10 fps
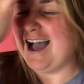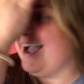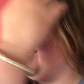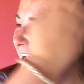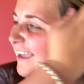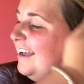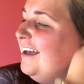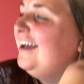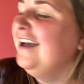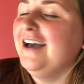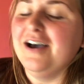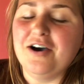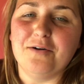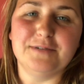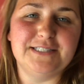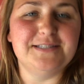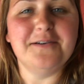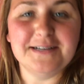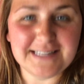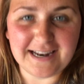I was so
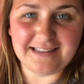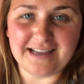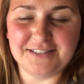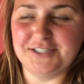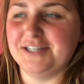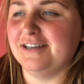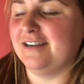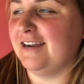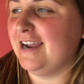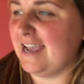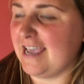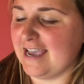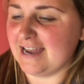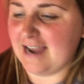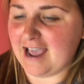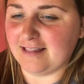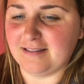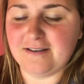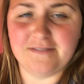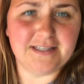excited last year and I
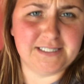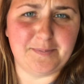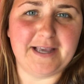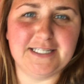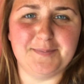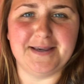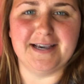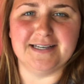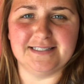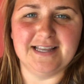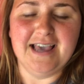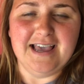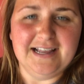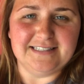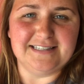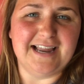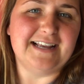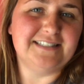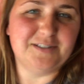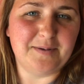love this space because it's
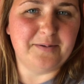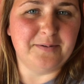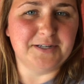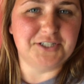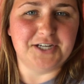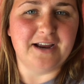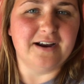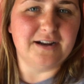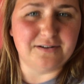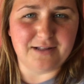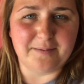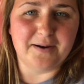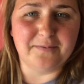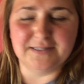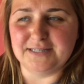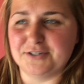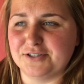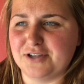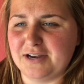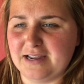nice to be able to share and collaborate with teachers
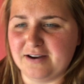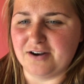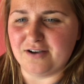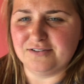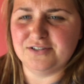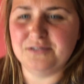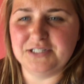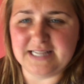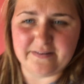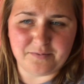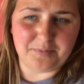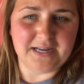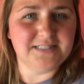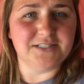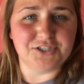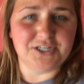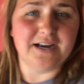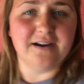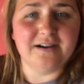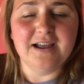on here and also just have a place to
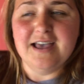share